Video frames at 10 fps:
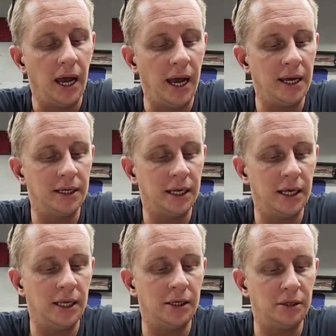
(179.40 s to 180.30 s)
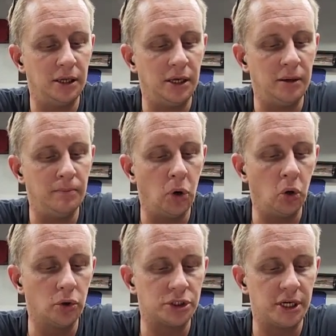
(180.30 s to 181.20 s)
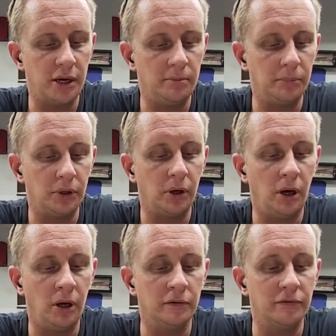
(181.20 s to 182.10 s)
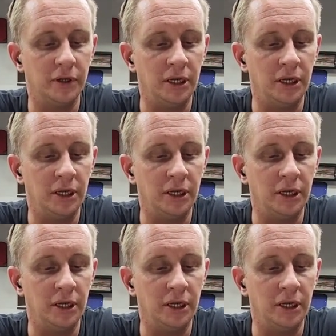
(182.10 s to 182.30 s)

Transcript: and then the motor temp of